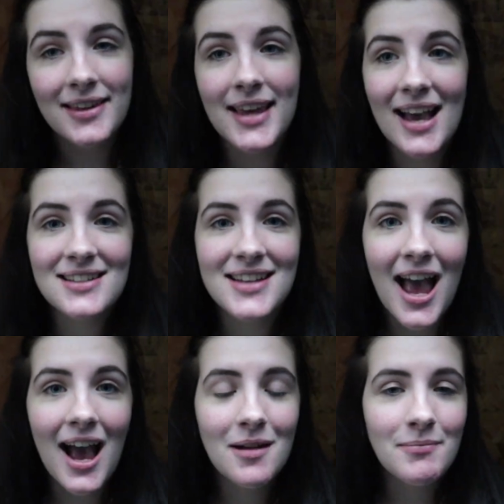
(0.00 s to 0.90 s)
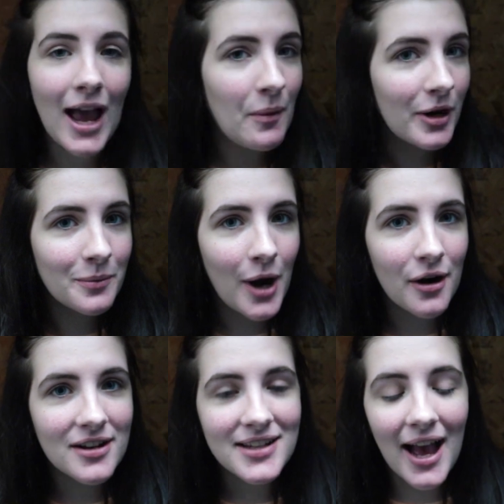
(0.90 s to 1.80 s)
yes, on my work in
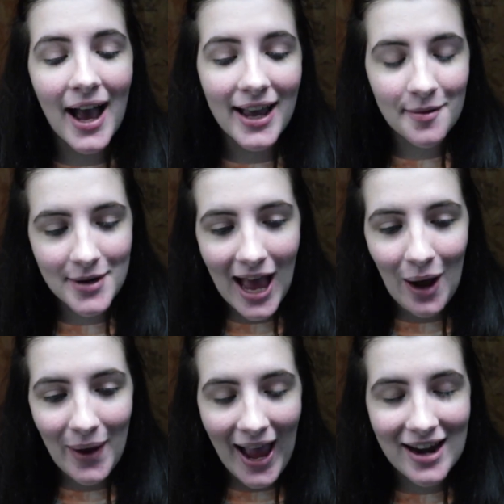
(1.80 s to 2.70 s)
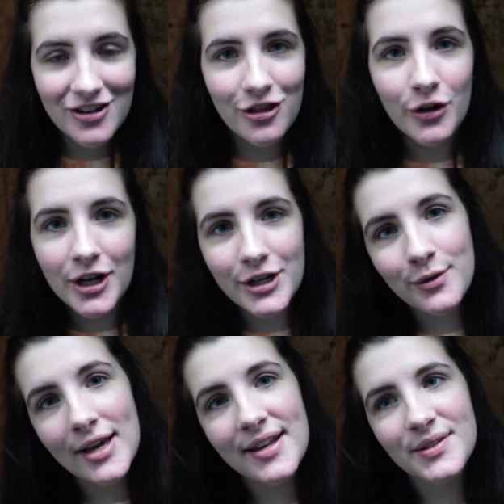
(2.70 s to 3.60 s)
progress, I am now at
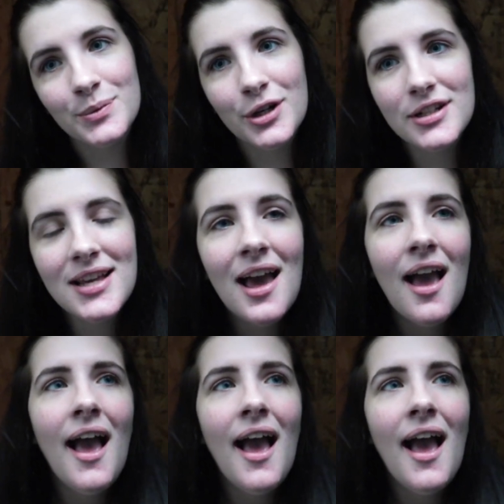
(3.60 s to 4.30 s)
32,000 words.